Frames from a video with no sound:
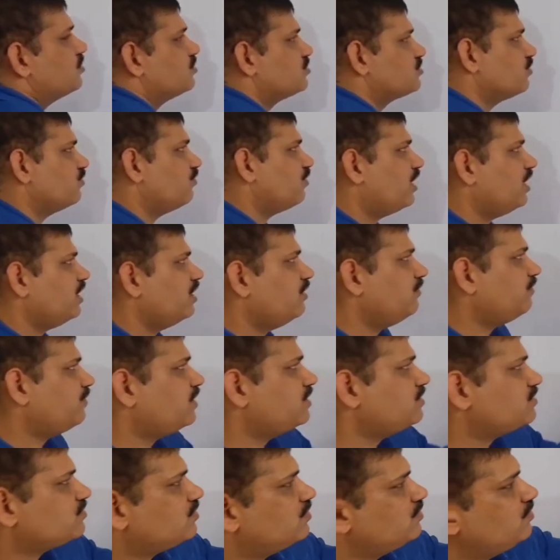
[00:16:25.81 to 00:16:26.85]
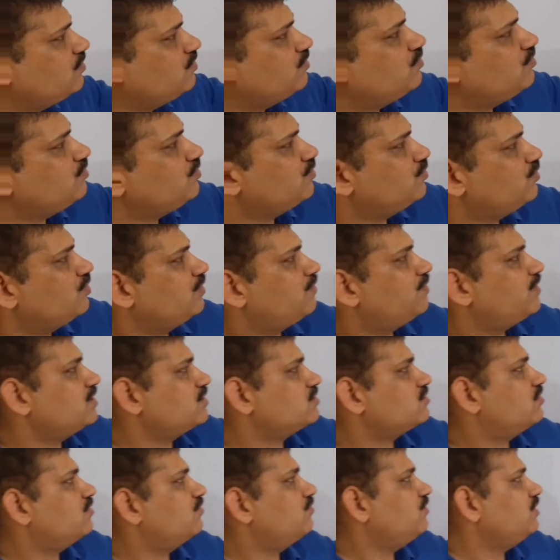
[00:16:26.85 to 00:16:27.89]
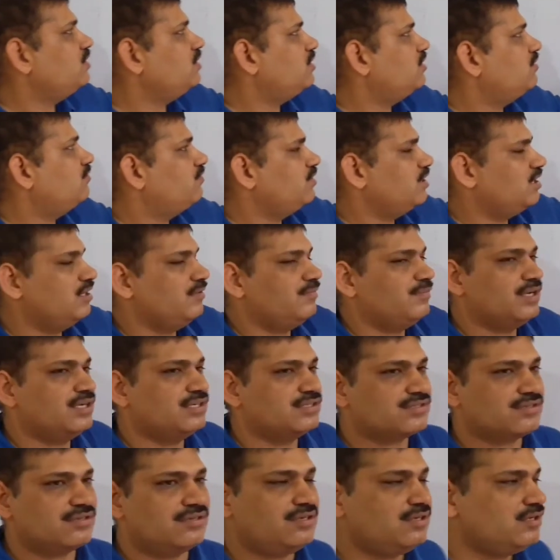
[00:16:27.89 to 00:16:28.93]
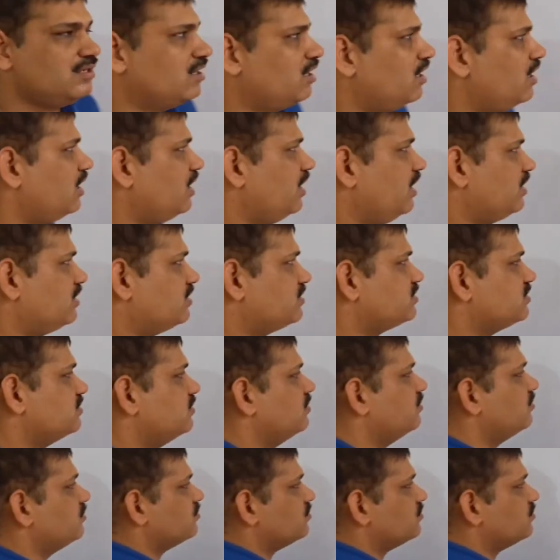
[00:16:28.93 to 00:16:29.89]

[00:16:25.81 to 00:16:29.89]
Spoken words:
So y depends on u depends on v, and v depends on x.